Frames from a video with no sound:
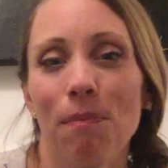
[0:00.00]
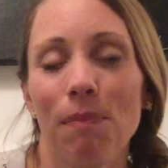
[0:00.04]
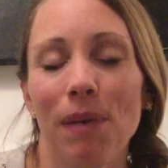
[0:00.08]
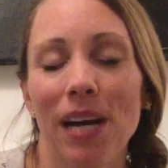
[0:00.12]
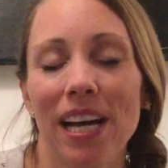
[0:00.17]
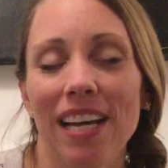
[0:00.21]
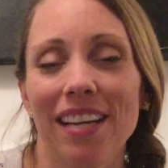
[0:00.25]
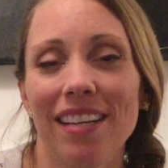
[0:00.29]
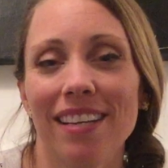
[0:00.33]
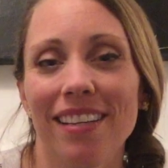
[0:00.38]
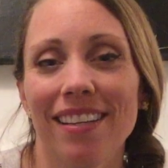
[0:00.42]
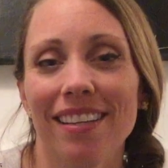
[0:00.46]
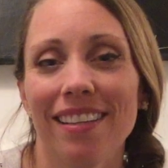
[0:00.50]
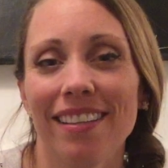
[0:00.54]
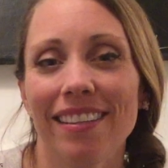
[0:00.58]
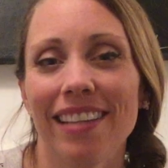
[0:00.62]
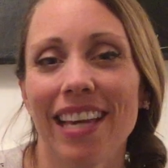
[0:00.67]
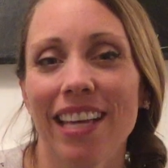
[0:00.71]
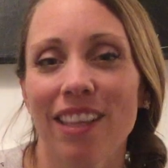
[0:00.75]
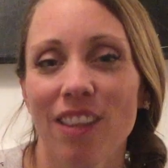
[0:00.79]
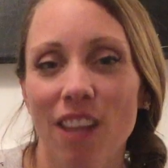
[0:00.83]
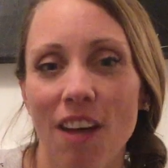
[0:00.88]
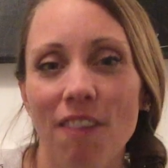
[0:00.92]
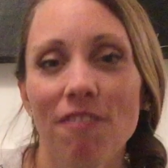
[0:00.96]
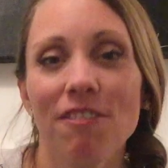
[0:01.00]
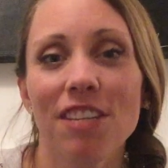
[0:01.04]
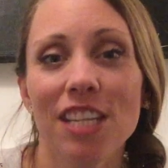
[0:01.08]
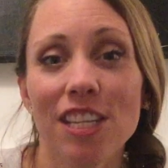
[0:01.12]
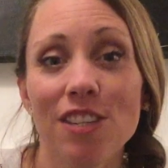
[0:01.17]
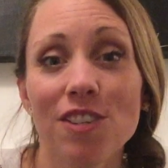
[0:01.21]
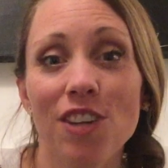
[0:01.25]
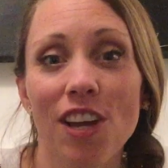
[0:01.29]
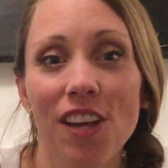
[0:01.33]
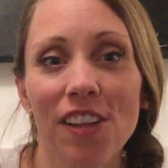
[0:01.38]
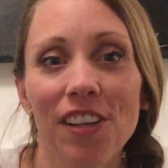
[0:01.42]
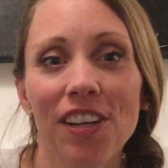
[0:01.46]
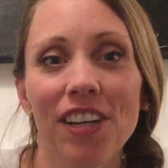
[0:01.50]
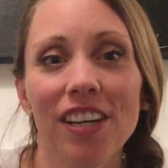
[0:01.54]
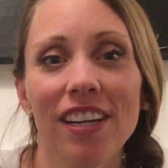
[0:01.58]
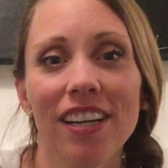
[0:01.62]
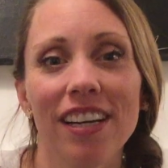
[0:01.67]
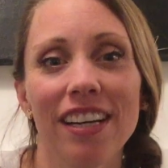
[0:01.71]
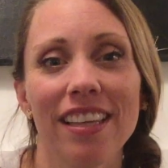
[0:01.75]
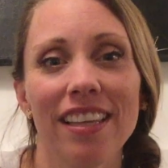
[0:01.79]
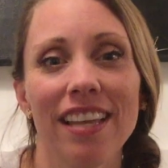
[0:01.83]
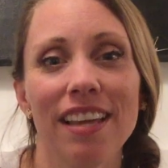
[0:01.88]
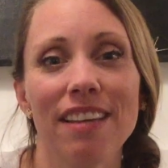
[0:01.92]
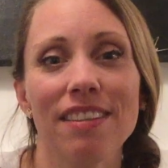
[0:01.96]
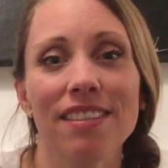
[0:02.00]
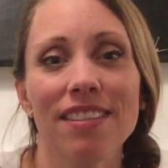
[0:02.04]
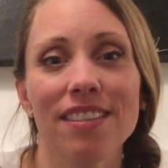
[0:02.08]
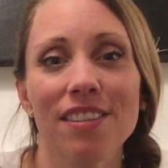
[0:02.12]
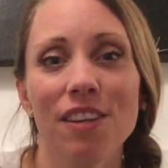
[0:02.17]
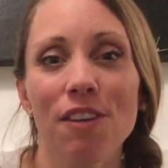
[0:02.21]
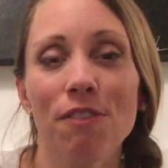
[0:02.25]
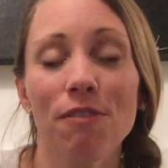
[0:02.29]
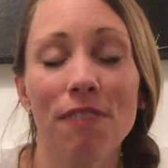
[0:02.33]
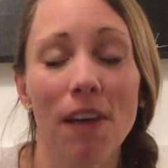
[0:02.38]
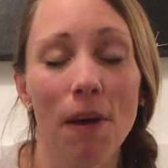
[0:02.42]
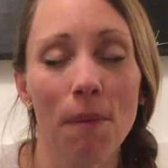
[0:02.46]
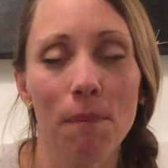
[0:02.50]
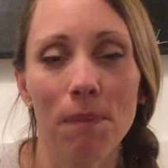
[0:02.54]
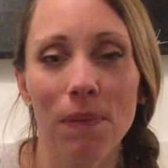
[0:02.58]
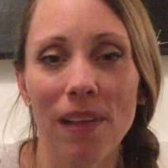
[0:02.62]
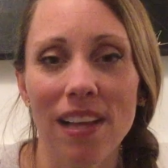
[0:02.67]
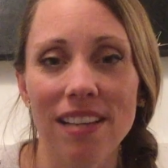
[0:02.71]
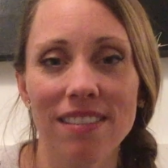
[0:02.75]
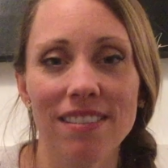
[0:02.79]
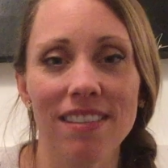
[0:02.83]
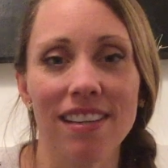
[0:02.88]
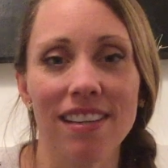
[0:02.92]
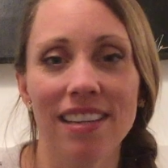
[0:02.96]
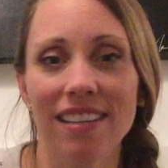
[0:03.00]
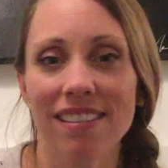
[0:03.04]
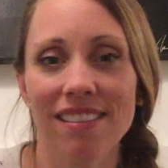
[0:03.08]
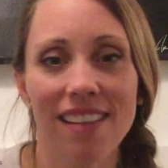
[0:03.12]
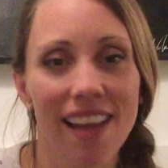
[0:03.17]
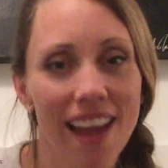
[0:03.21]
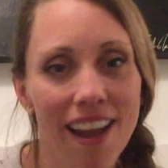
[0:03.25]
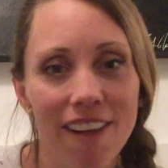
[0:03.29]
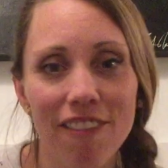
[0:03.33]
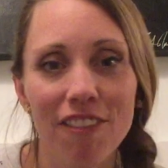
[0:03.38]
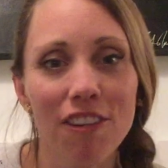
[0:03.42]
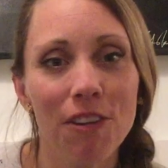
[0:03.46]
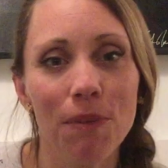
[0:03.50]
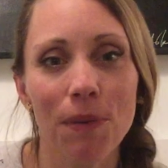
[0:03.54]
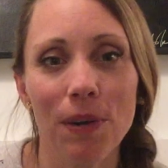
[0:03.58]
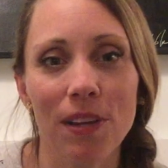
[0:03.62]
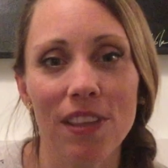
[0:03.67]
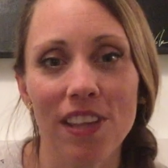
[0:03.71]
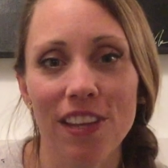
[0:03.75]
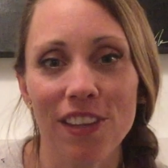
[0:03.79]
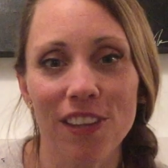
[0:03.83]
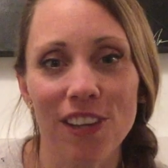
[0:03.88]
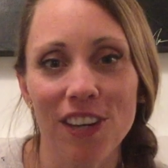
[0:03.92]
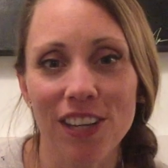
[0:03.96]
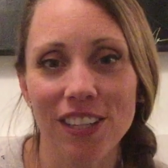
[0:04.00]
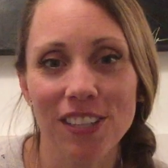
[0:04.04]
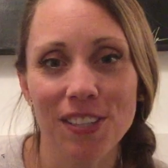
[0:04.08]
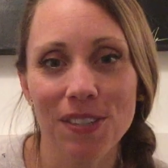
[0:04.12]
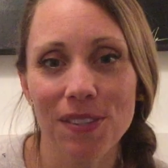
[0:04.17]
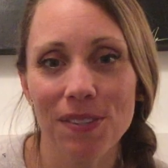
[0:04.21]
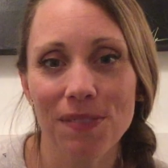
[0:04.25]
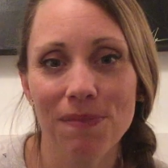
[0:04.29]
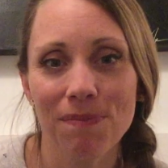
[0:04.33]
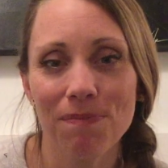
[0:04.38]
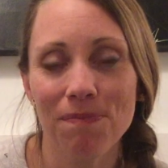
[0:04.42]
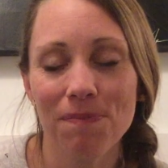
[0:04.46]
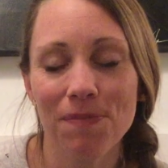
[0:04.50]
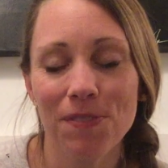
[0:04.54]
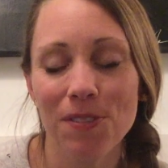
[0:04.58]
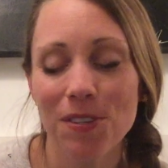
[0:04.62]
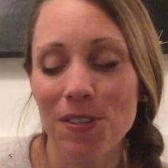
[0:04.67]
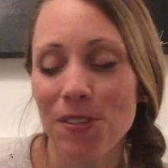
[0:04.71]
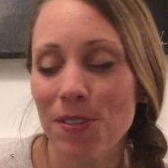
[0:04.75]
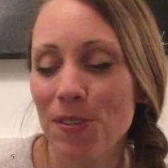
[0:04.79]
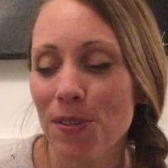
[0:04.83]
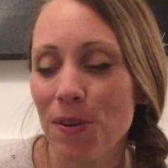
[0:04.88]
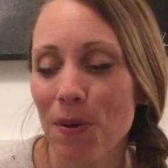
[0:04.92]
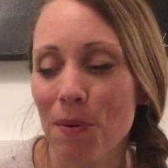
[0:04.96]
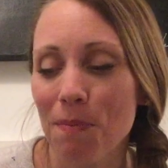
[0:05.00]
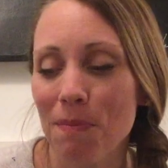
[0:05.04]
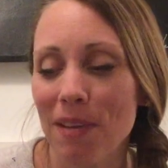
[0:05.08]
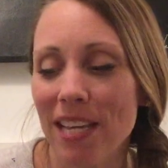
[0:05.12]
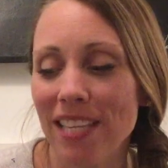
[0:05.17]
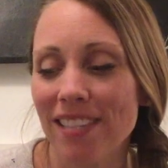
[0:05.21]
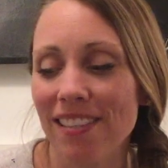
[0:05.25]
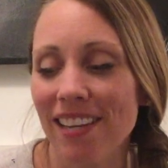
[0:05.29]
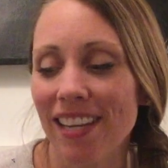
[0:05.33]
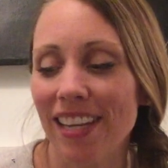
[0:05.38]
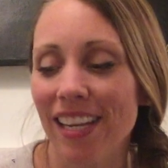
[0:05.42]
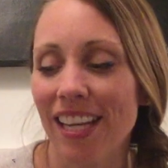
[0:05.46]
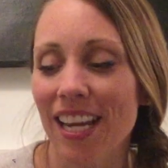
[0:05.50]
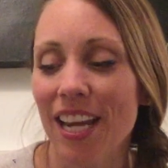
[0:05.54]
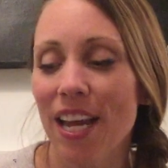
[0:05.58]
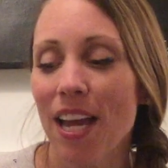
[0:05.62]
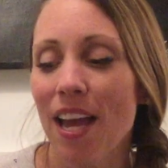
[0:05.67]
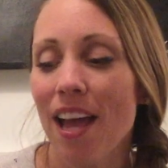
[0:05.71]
but they loved each other and they still found blessings everywhere they looked, which is so amazing.